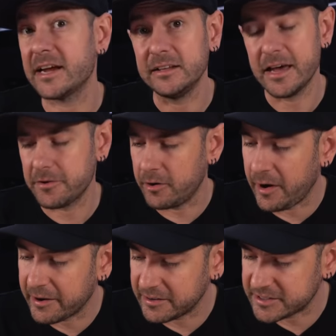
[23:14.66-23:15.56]
say leather or
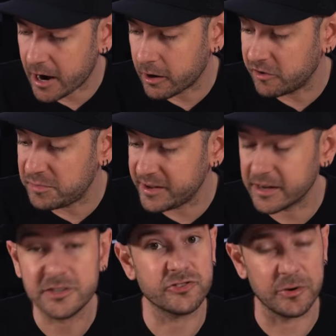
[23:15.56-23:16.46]
Alcantara of being
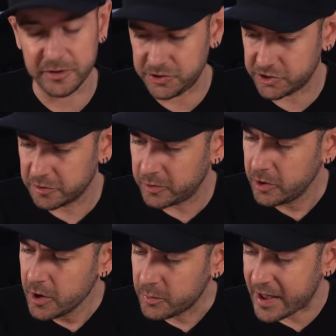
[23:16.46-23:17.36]
extremely
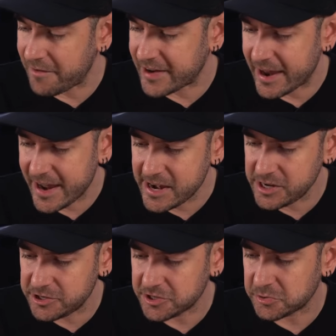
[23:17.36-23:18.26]
durable. We haven't had
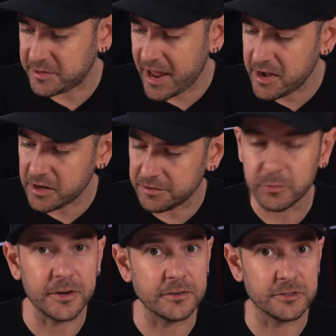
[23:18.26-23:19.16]
any issues with any of the
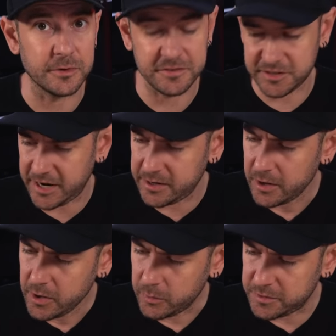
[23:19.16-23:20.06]
wheels that we've seen
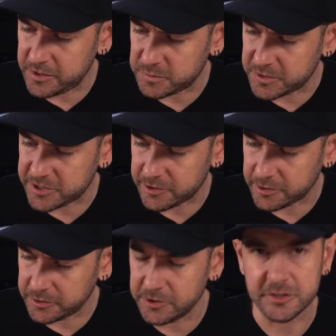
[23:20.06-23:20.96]
with this
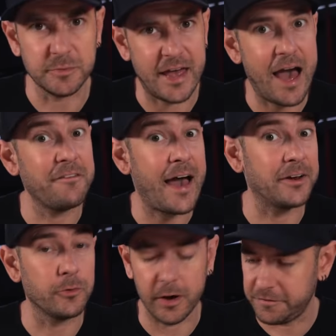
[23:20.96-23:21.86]
material used and we have
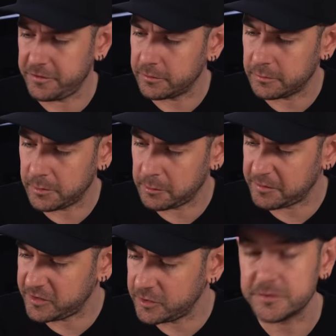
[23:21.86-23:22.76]
had quite a few of them that
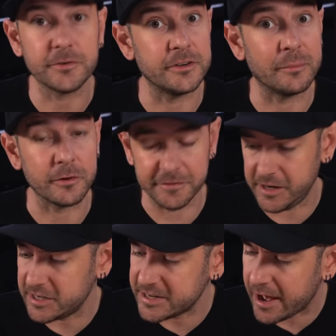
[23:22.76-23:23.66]
we've used for a number of
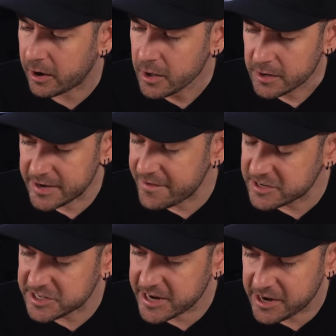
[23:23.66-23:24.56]
years now. Never
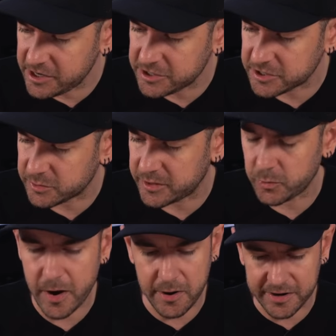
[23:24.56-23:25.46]
seen any issues with it
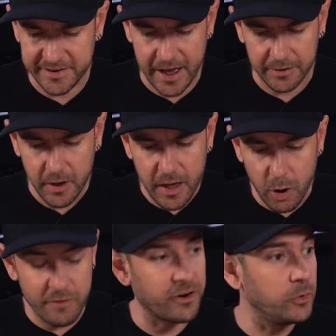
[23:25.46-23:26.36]
wearing down.
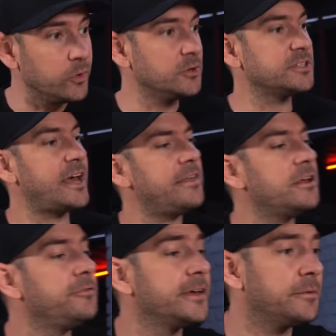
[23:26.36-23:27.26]
However, I will say
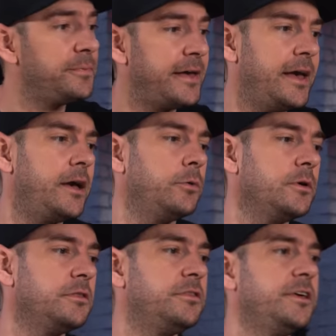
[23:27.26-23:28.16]
that if we compare it
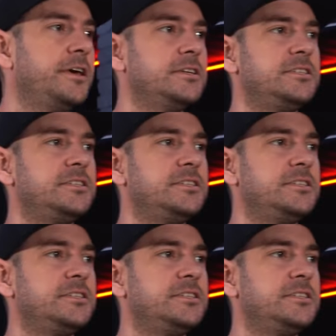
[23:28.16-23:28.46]
with the